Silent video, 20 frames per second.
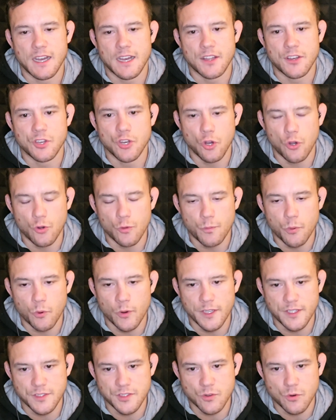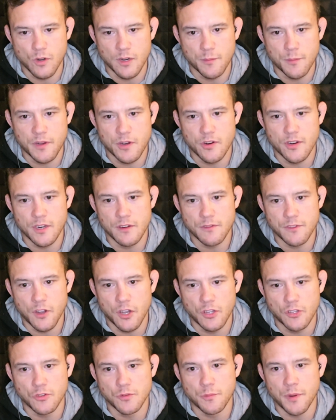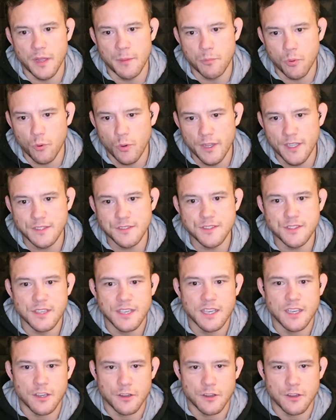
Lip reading: no point scoring period followed by points,